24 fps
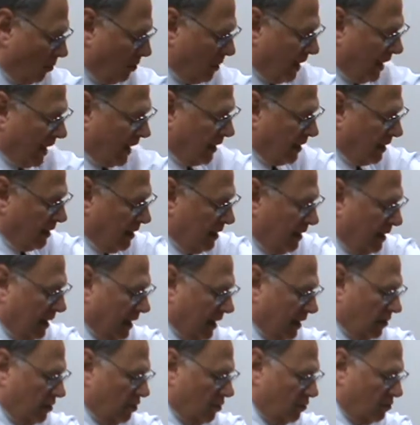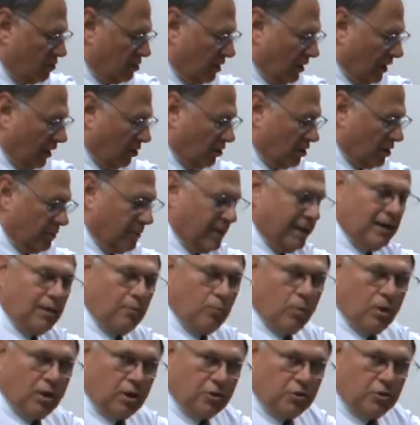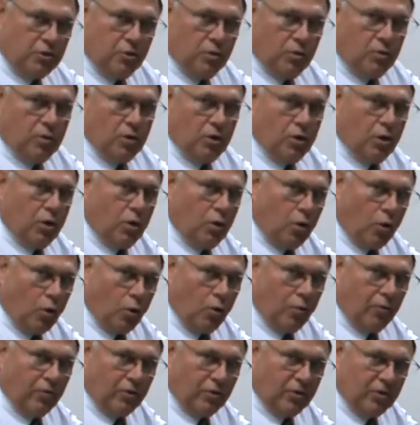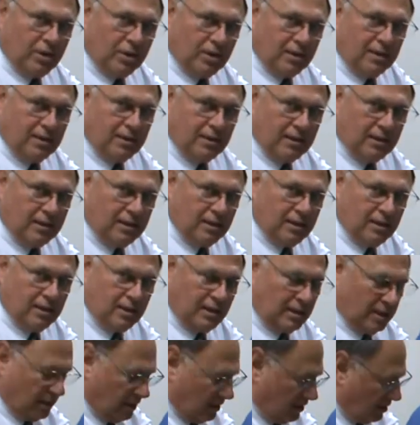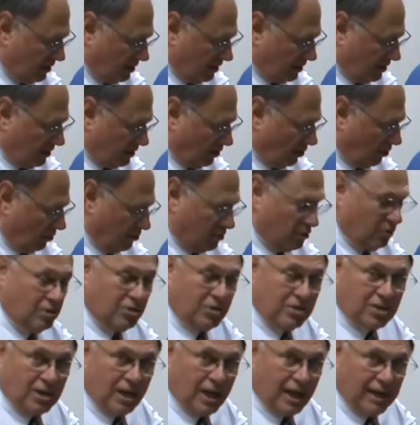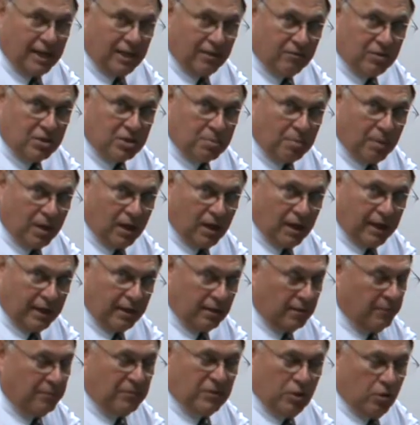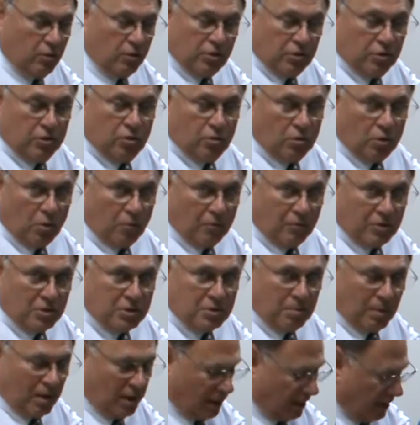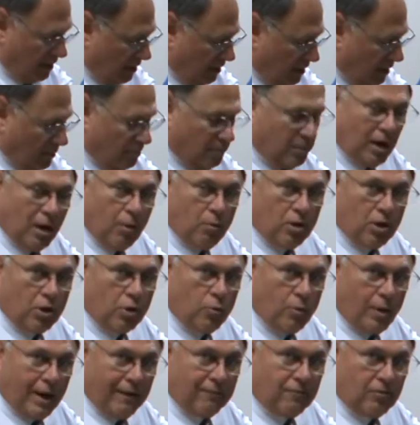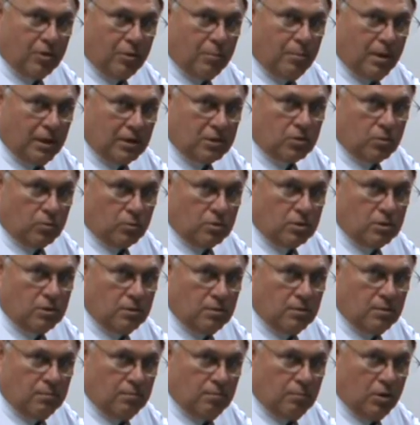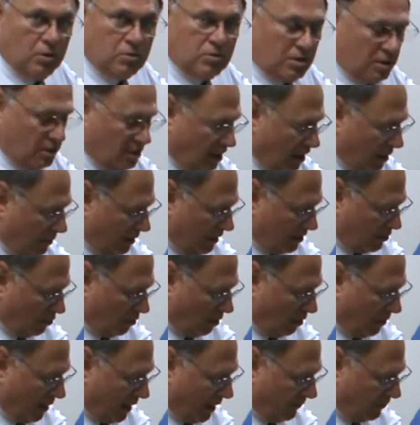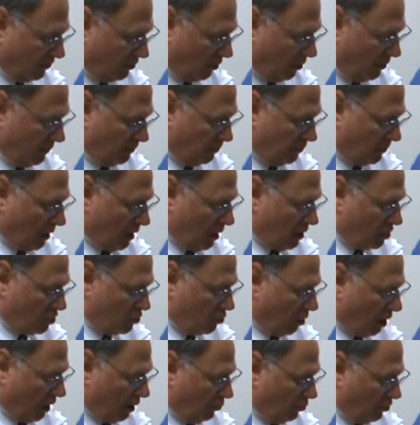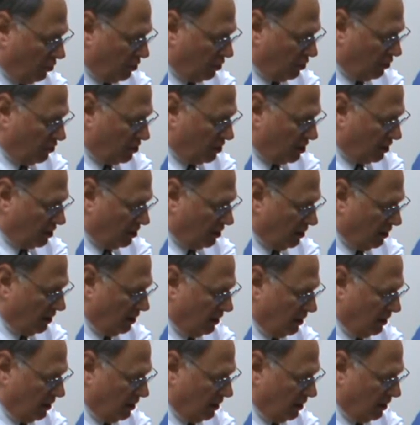back, and usually I'll come in and want to do over the, the uh, or to the side of the spine. You can do it over the spine, but I want to go after the muscles. Most of the time, that's what I'm after. So I will use it,